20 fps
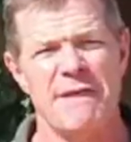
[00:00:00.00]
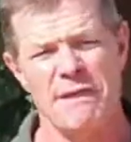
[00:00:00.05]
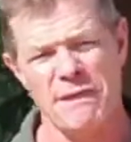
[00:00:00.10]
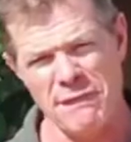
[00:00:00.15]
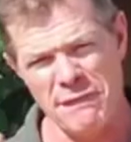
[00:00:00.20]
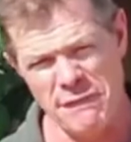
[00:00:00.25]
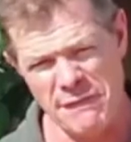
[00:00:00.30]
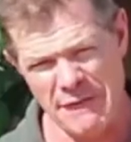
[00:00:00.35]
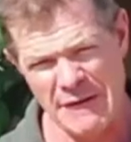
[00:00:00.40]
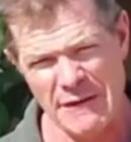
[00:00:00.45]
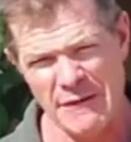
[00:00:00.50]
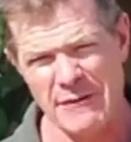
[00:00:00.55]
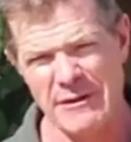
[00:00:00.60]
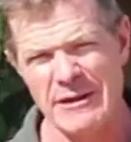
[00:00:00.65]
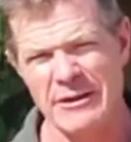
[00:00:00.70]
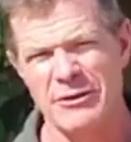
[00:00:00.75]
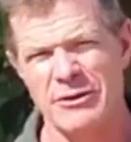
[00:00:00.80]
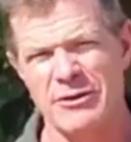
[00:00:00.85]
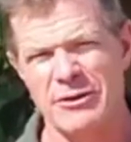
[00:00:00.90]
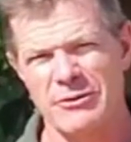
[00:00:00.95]

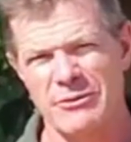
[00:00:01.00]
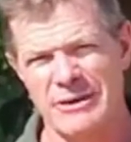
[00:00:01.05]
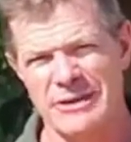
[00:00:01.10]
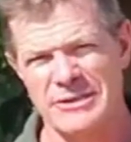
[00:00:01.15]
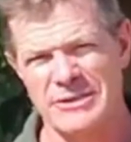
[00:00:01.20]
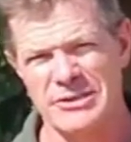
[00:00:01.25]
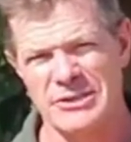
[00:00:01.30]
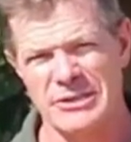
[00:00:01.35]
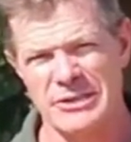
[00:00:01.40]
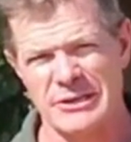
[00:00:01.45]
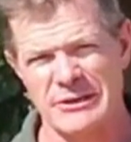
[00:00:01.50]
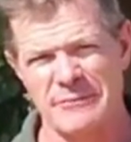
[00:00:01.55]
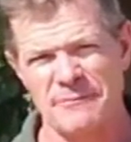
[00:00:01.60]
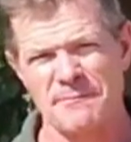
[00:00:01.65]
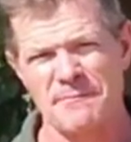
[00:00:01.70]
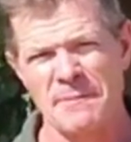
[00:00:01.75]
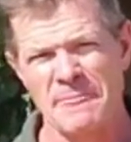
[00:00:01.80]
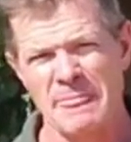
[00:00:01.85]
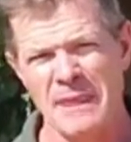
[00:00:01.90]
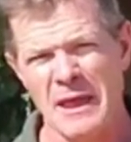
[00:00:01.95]
Very good question.
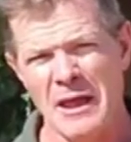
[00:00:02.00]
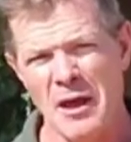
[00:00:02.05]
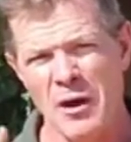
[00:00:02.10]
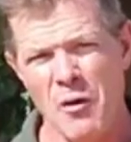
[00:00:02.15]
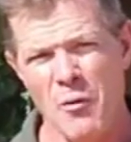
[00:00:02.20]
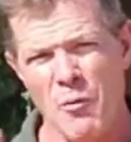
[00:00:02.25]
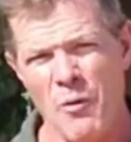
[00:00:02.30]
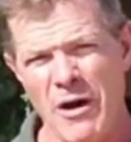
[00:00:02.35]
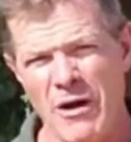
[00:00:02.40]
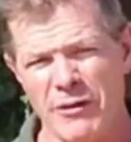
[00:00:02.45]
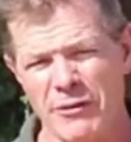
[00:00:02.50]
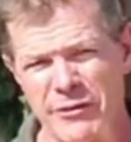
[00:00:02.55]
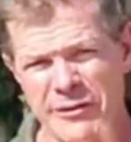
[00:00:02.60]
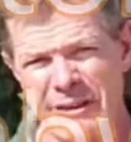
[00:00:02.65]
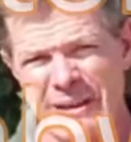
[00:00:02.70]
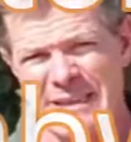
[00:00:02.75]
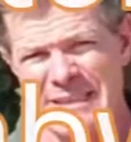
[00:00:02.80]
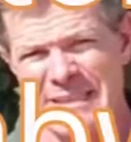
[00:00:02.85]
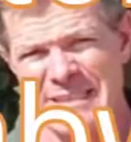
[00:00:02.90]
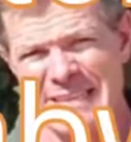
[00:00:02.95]
Well,
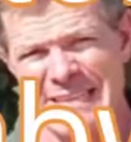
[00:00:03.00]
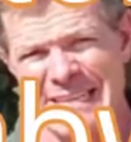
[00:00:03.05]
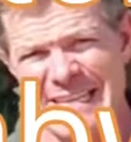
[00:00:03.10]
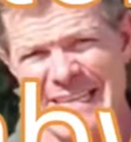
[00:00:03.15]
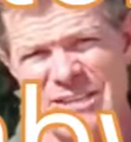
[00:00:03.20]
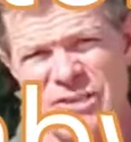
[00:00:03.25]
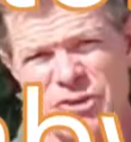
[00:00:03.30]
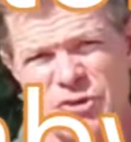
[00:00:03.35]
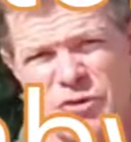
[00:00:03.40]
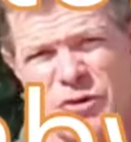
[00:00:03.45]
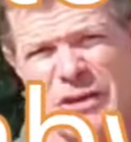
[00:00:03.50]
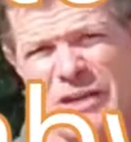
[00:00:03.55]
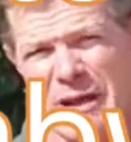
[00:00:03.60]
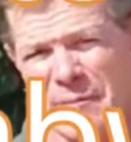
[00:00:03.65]
this is tree